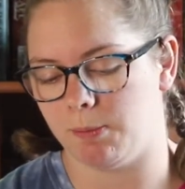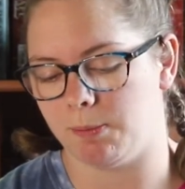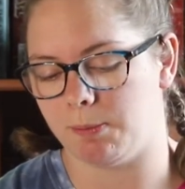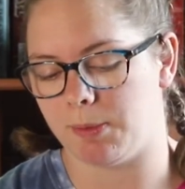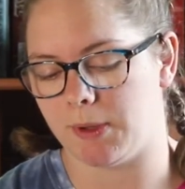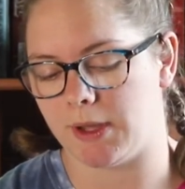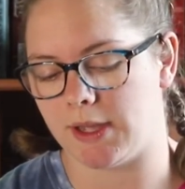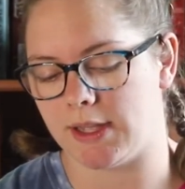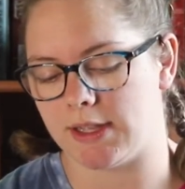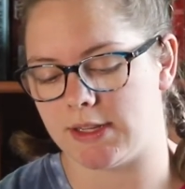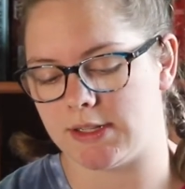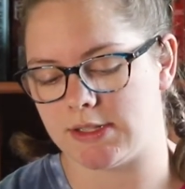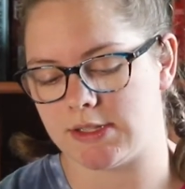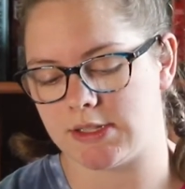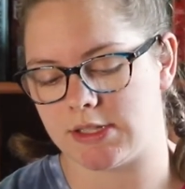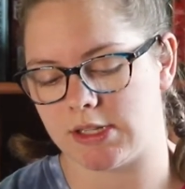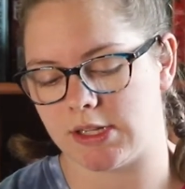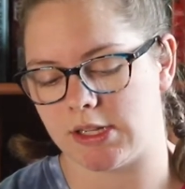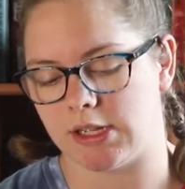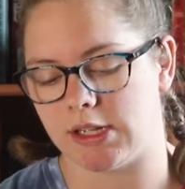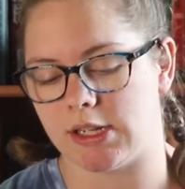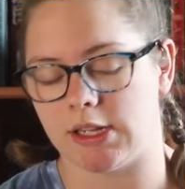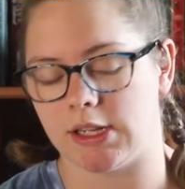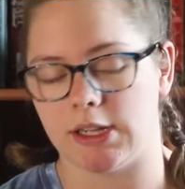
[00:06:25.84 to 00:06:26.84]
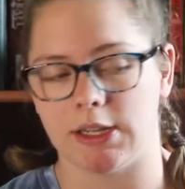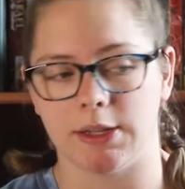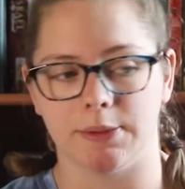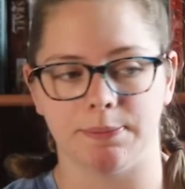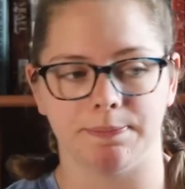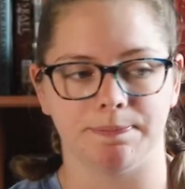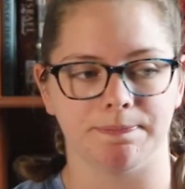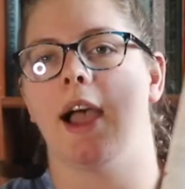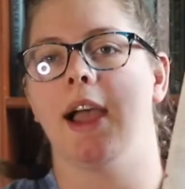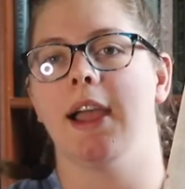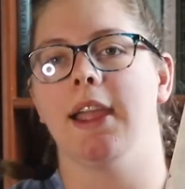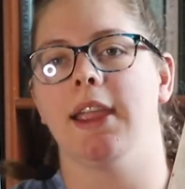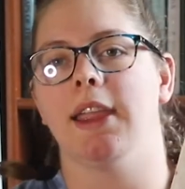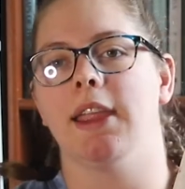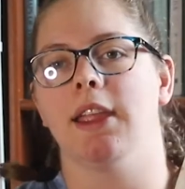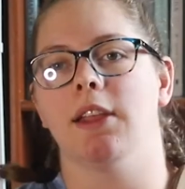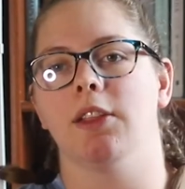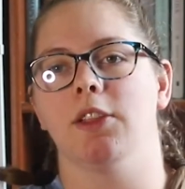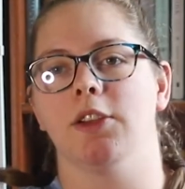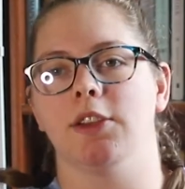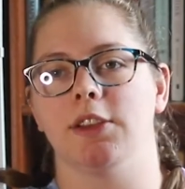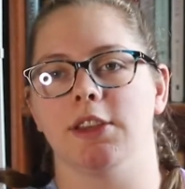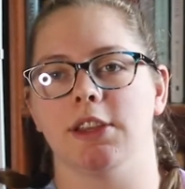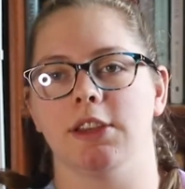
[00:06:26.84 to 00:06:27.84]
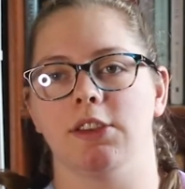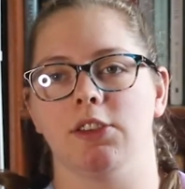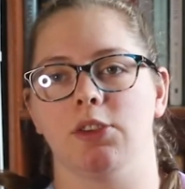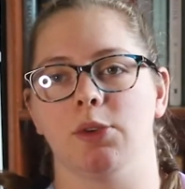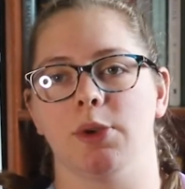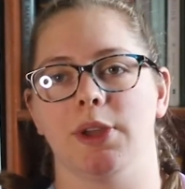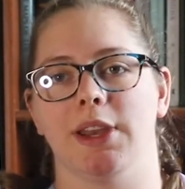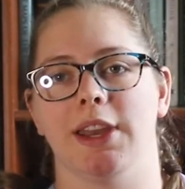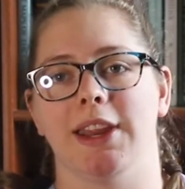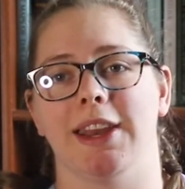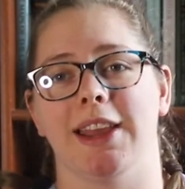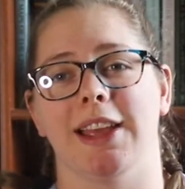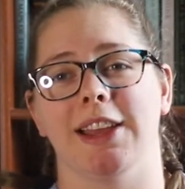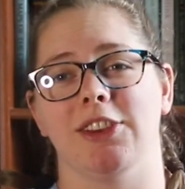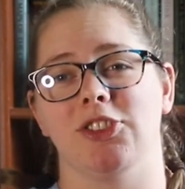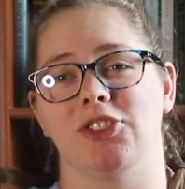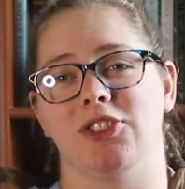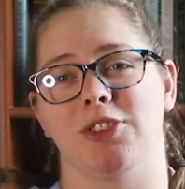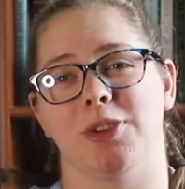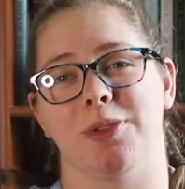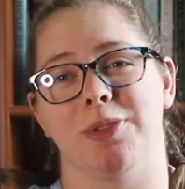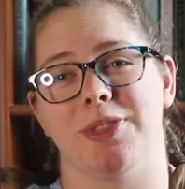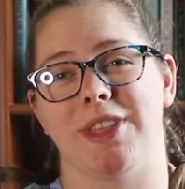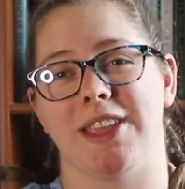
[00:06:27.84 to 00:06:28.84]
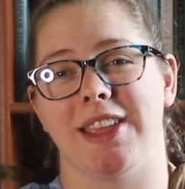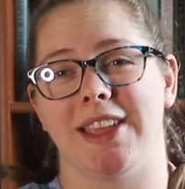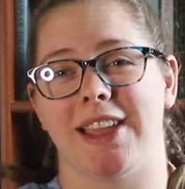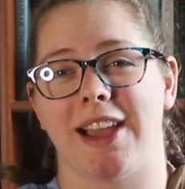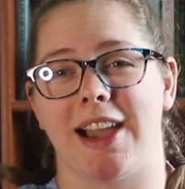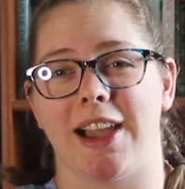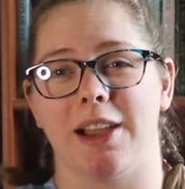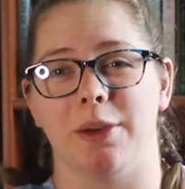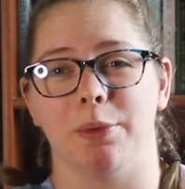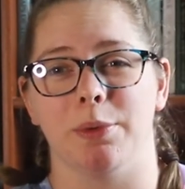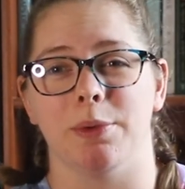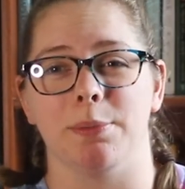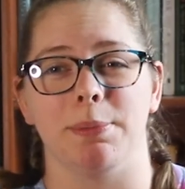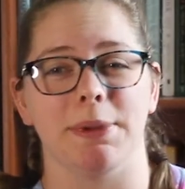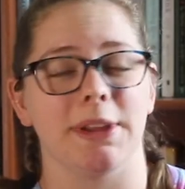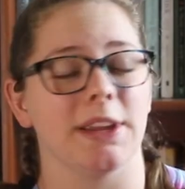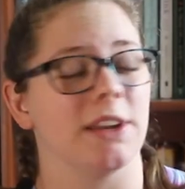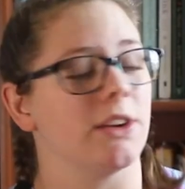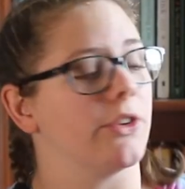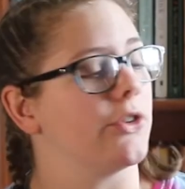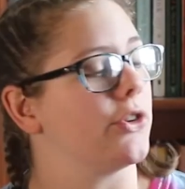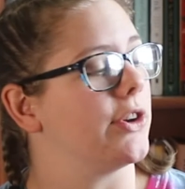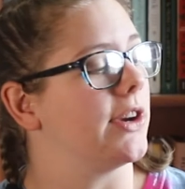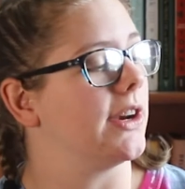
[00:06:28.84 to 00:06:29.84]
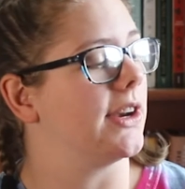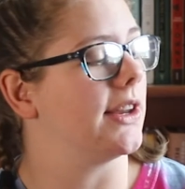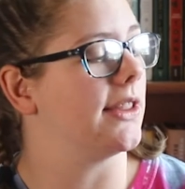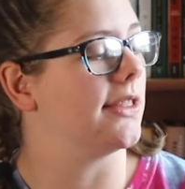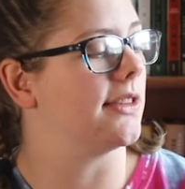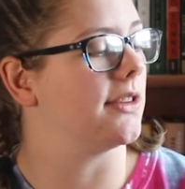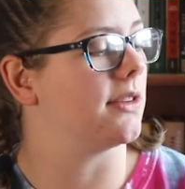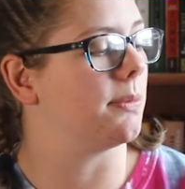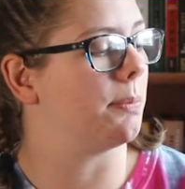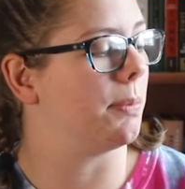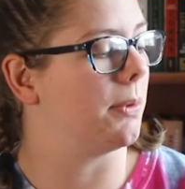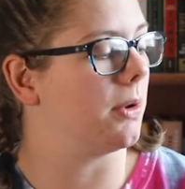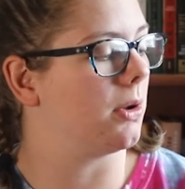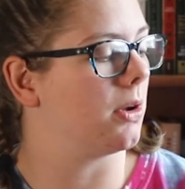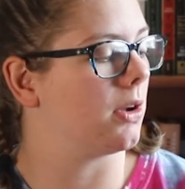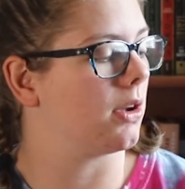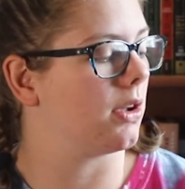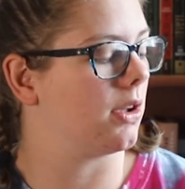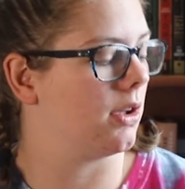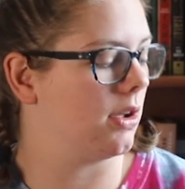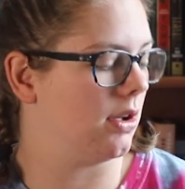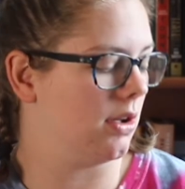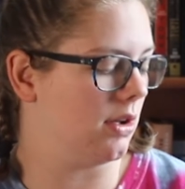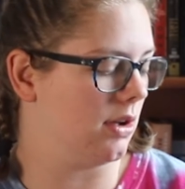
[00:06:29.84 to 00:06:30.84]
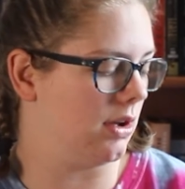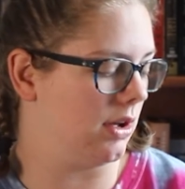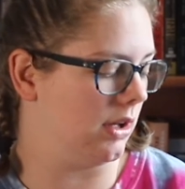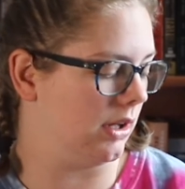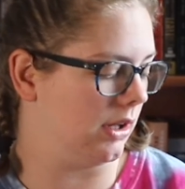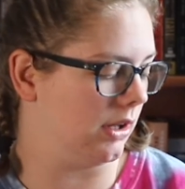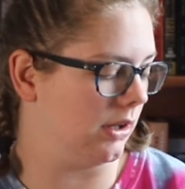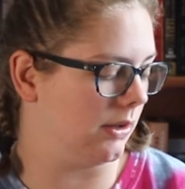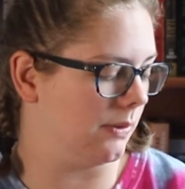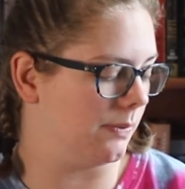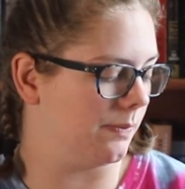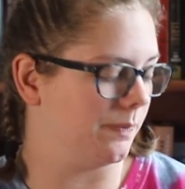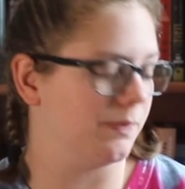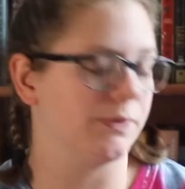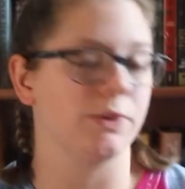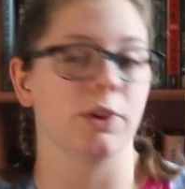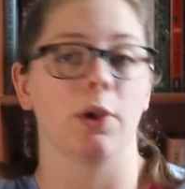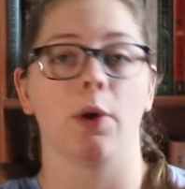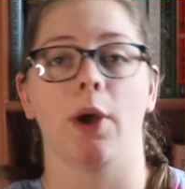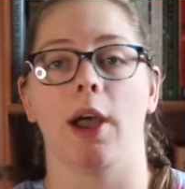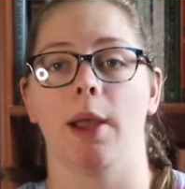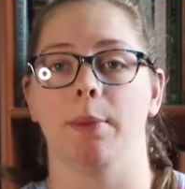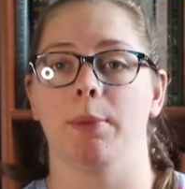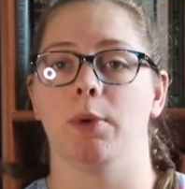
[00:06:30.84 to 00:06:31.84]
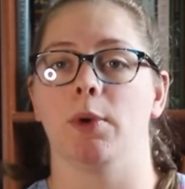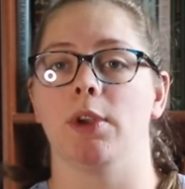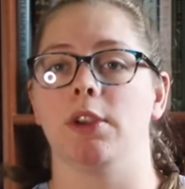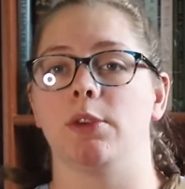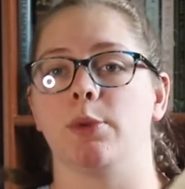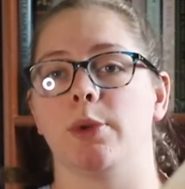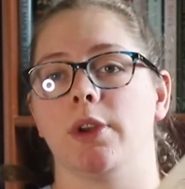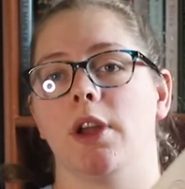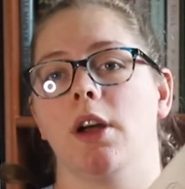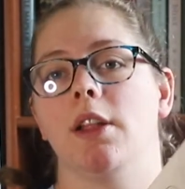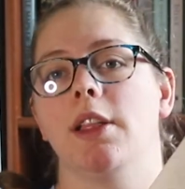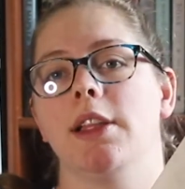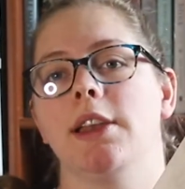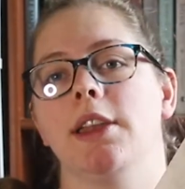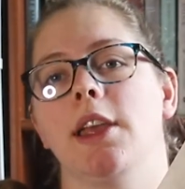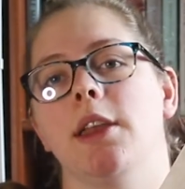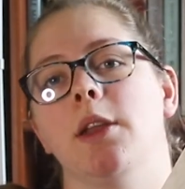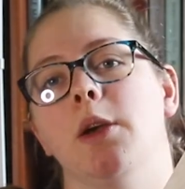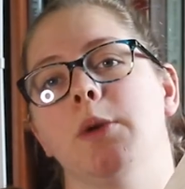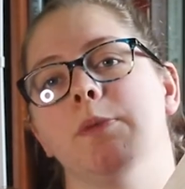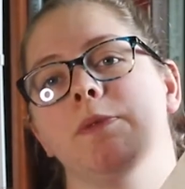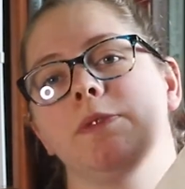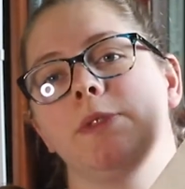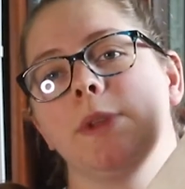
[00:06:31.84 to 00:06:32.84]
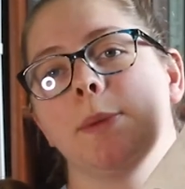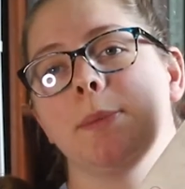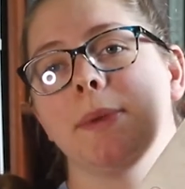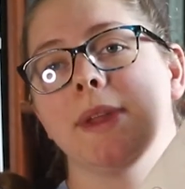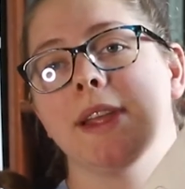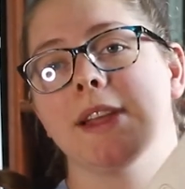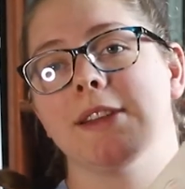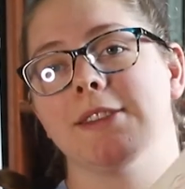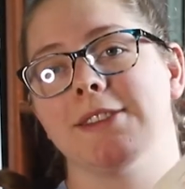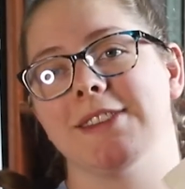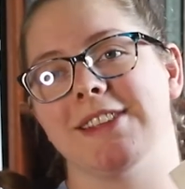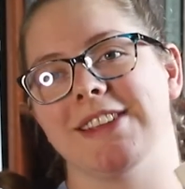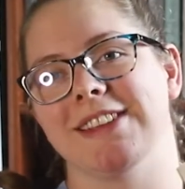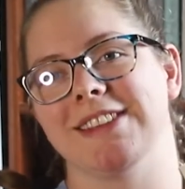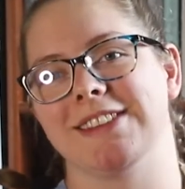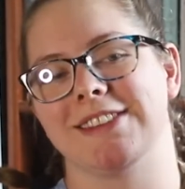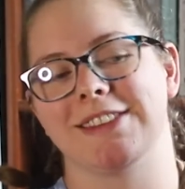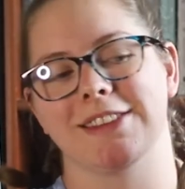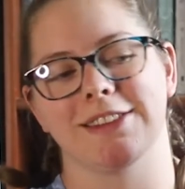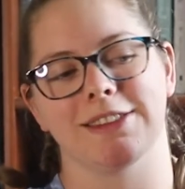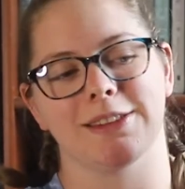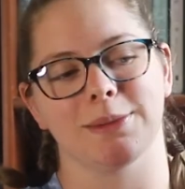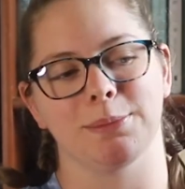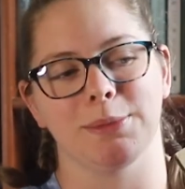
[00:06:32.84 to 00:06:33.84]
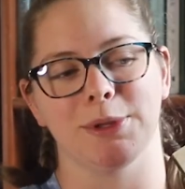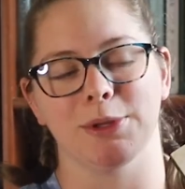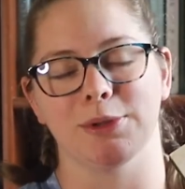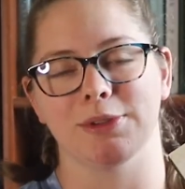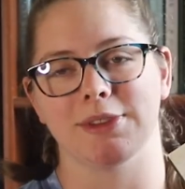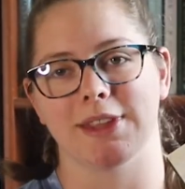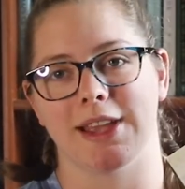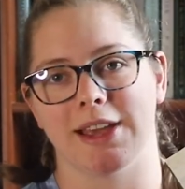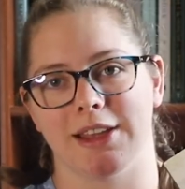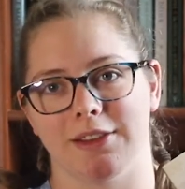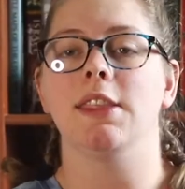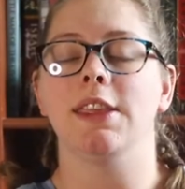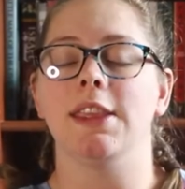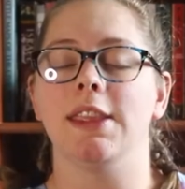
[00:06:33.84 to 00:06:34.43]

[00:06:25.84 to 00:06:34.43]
But I looked into it and I just don't think I would be interested in this book. So I'm going to unhaul it and hope somebody else gets some use out of it.